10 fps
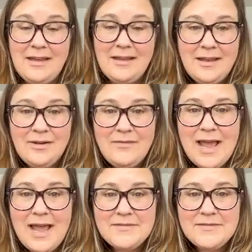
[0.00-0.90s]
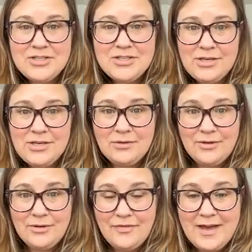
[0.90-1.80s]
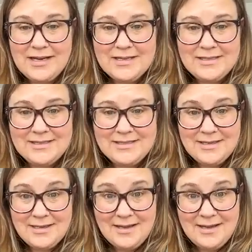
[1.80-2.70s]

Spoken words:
you know, even an asphalt shingle roof that has